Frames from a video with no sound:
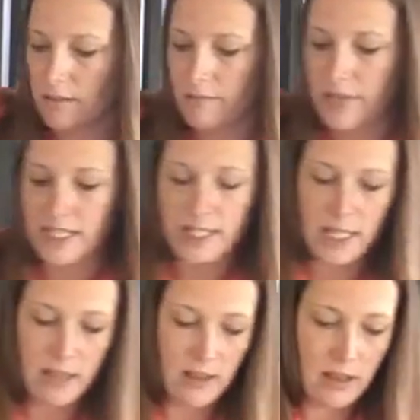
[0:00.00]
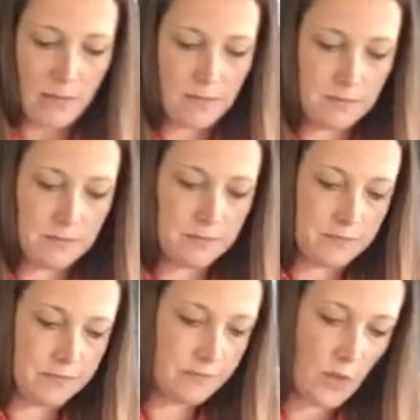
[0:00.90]
mixing thing.
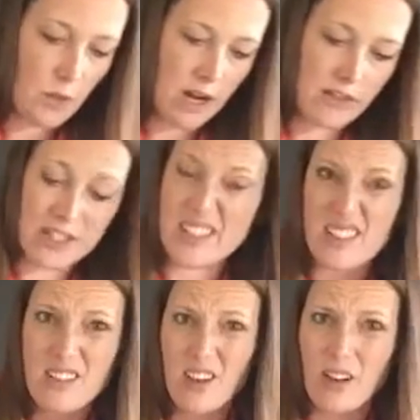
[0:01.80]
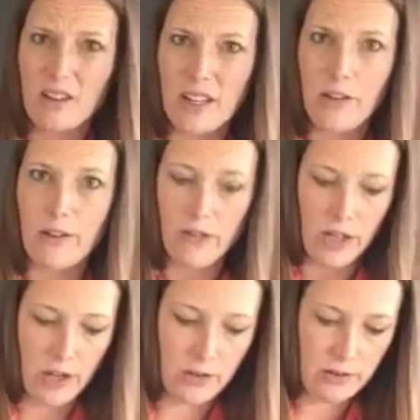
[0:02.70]
whatever this thing's called. I don't even
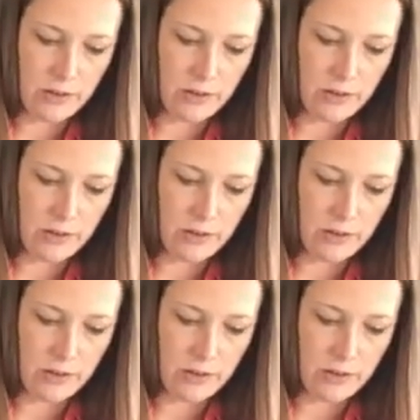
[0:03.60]
know.